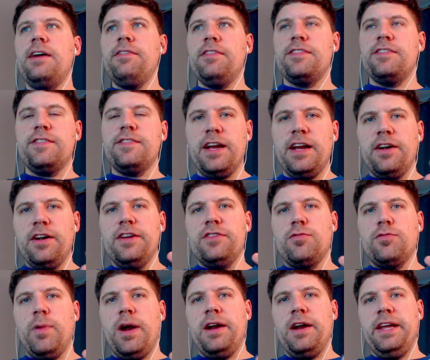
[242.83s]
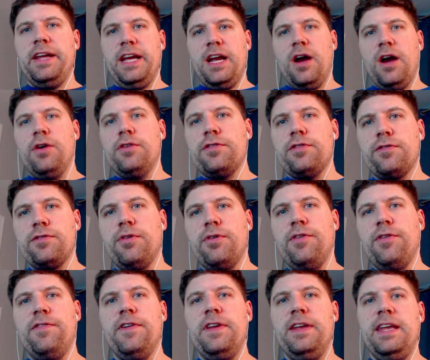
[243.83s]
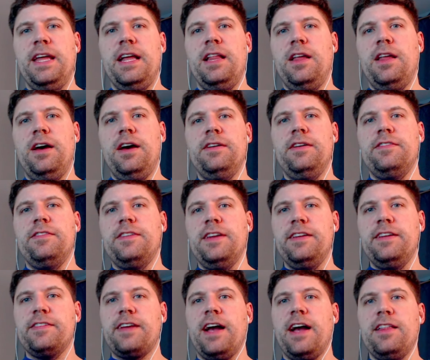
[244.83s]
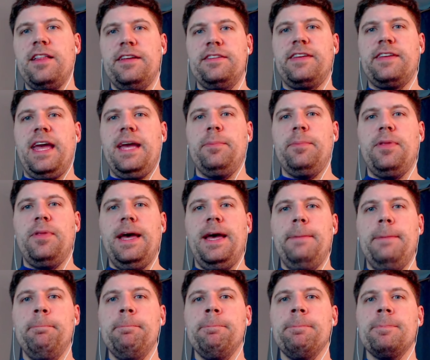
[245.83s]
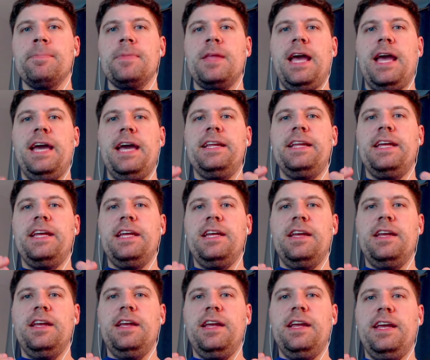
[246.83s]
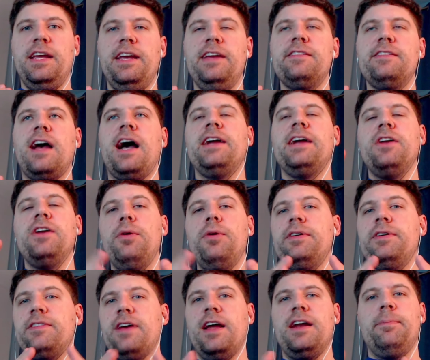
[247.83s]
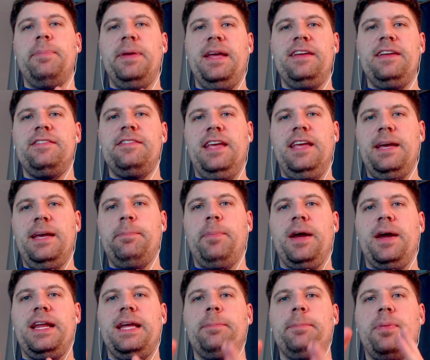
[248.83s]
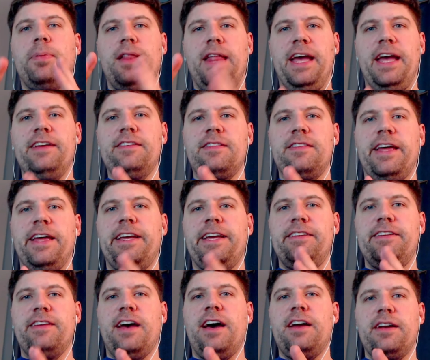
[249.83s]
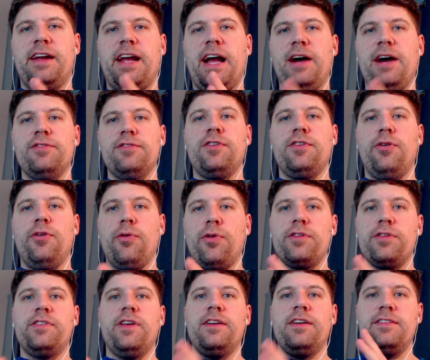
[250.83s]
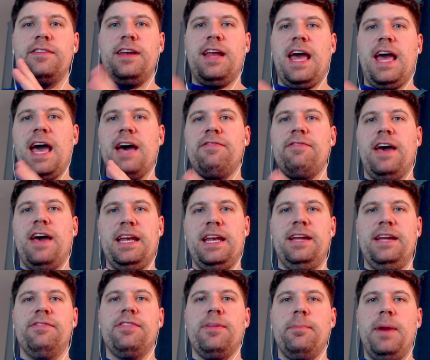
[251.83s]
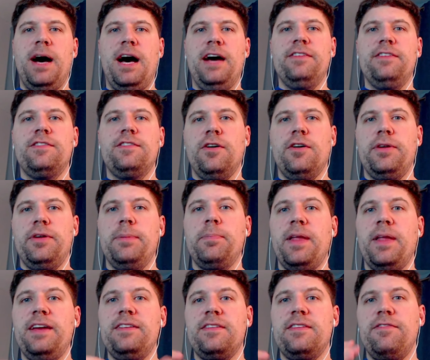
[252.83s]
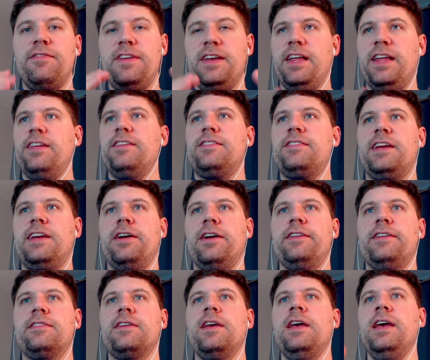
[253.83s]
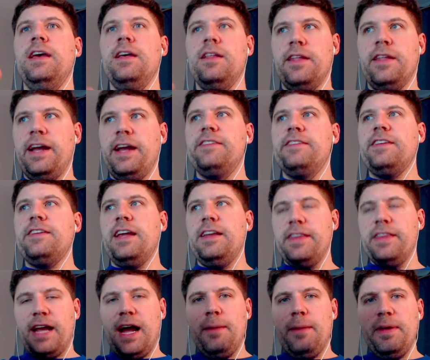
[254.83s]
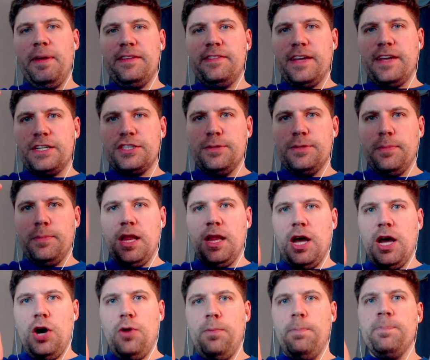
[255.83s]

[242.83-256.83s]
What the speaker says: a series where he goes through vanilla City Skylines gameplay, and I know he's on a PC, but he plays like he's on a console or doesn't have any of the mods. So he plays a vanilla series. Like I said, in the comment section below,